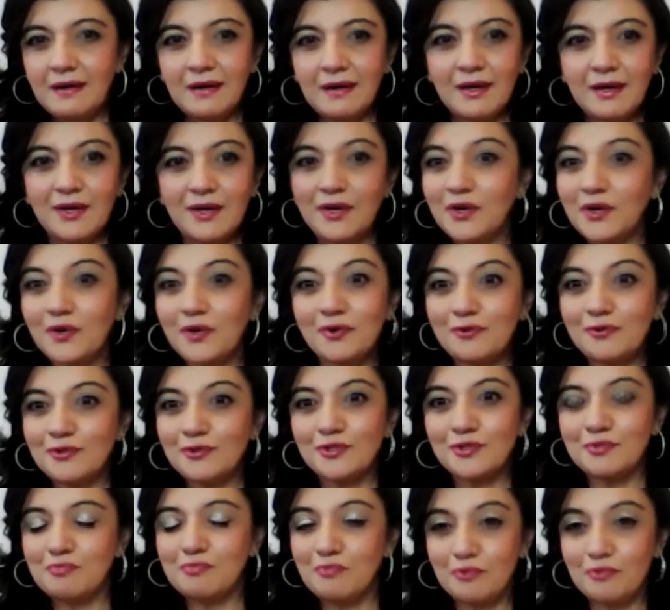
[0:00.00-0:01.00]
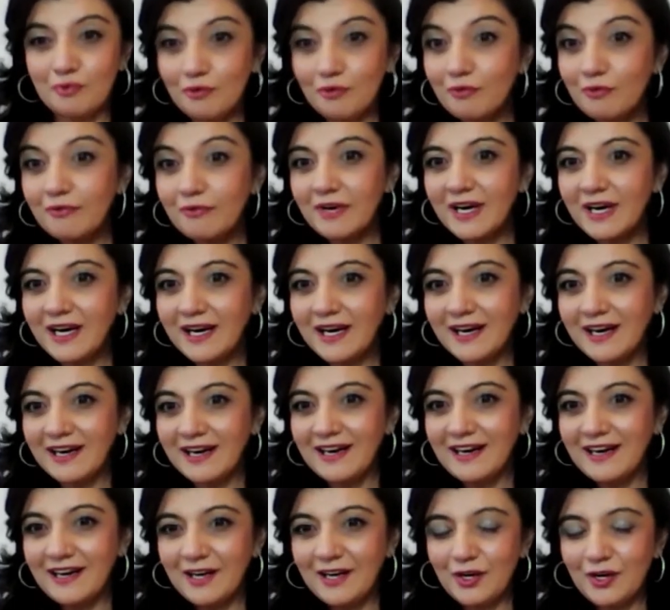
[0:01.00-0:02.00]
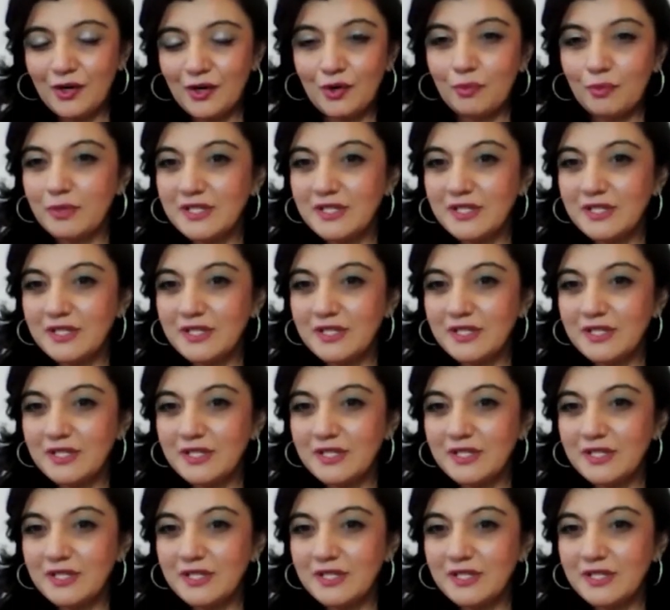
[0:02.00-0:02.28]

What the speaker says: huge brewery, you know,